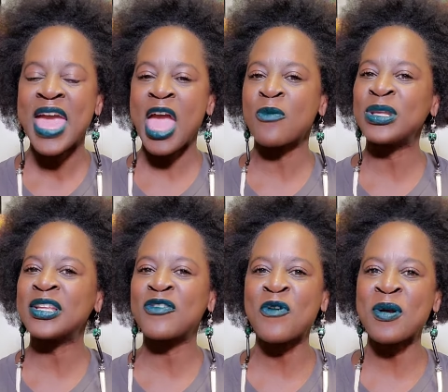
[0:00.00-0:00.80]
and we
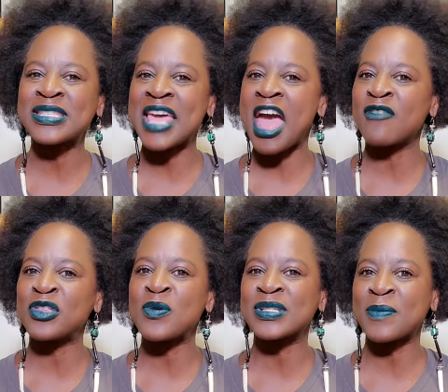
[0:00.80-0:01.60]
look forward to
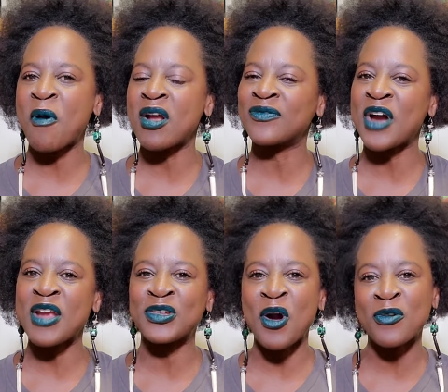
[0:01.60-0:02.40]
having you as a part of our
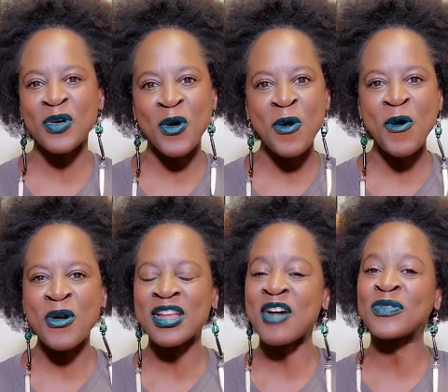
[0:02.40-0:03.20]
inaugural
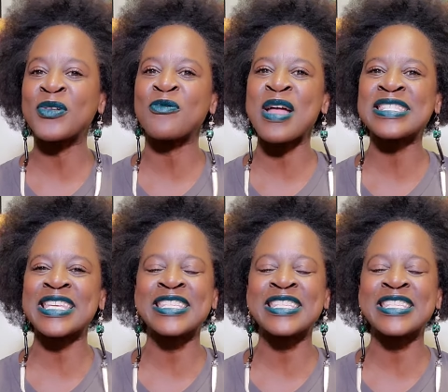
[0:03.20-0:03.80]
cohort of the R.E.S.T.